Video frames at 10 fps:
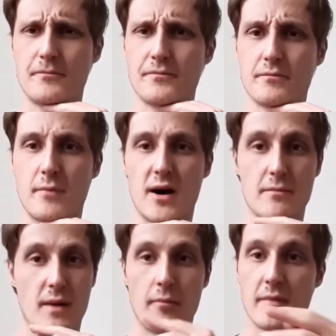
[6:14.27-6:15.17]
My
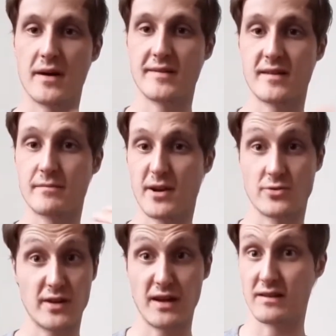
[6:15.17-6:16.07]
mum is a
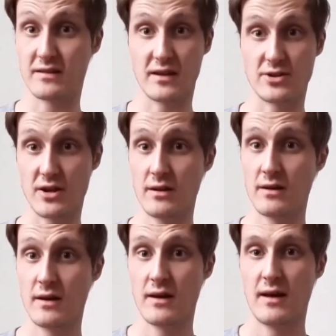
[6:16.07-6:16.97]
special needs teacher,
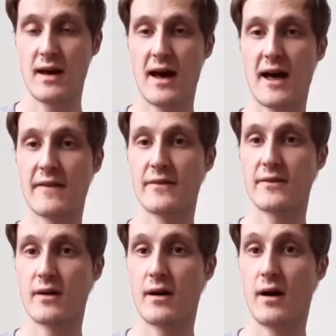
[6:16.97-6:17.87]
and
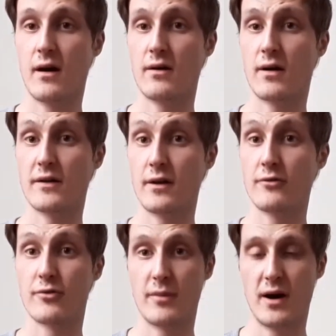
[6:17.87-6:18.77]
I know
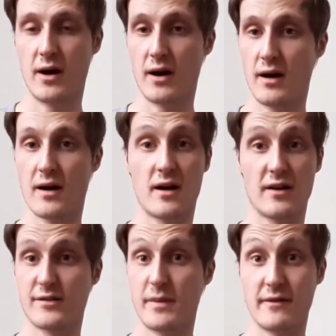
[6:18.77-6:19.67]
from her, I
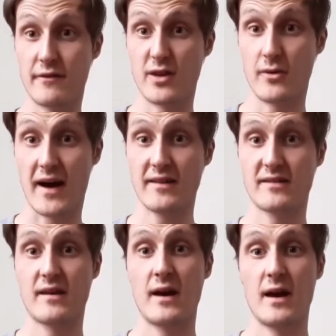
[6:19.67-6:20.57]
can't speak for the
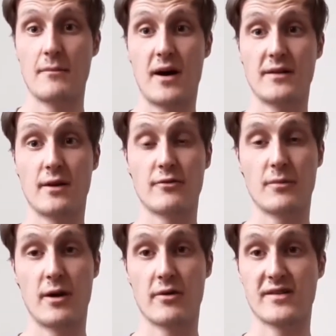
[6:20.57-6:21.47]
US, but I know from
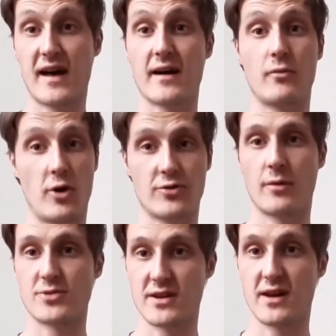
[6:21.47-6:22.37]
her exactly what
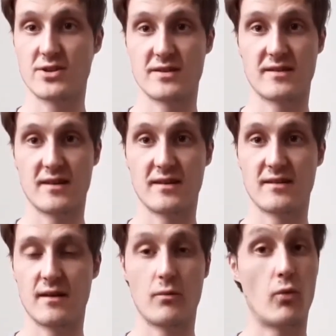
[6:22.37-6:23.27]
adoption
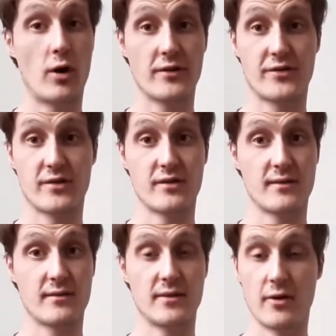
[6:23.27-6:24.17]
agencies and what
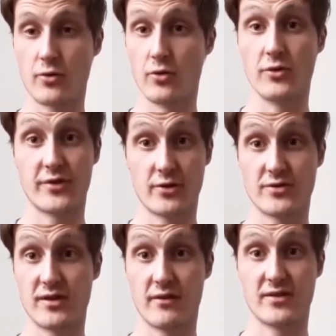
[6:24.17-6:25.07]
local social
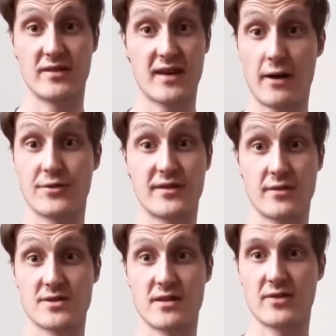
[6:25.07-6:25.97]
services and county
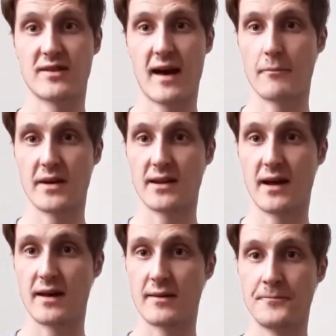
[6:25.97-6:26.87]
social services can be
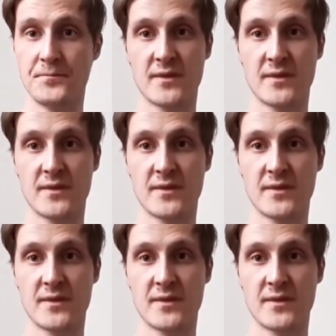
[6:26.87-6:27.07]
like.